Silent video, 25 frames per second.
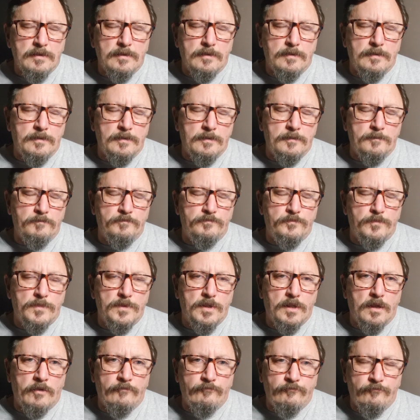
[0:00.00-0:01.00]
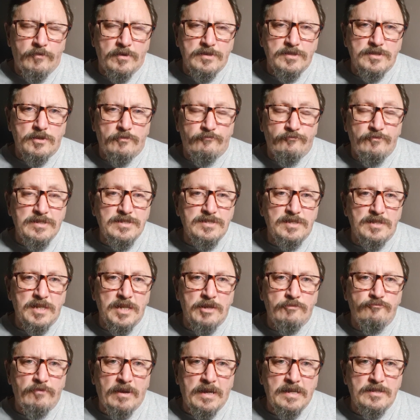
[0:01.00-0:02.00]
I've
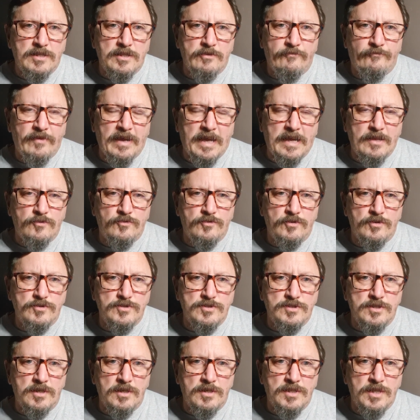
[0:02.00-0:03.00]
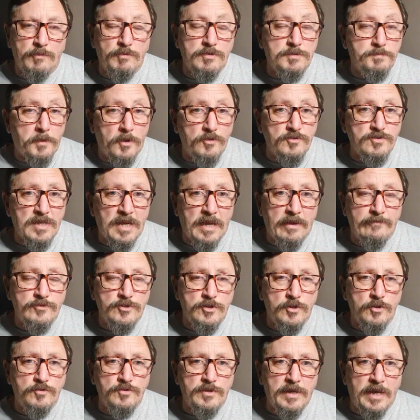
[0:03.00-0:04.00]
recently read the fact that they were supposed to have
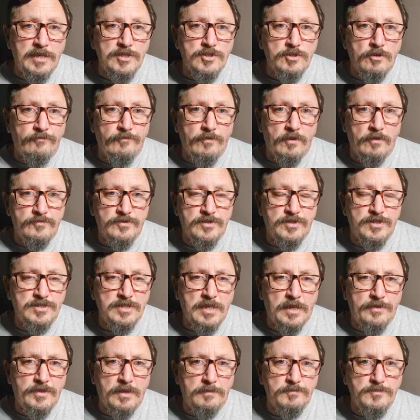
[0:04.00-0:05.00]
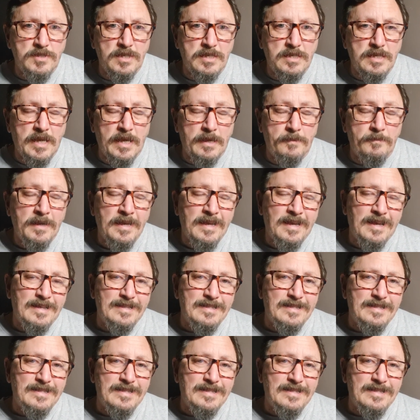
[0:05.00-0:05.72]
2 days off after the Southampton game.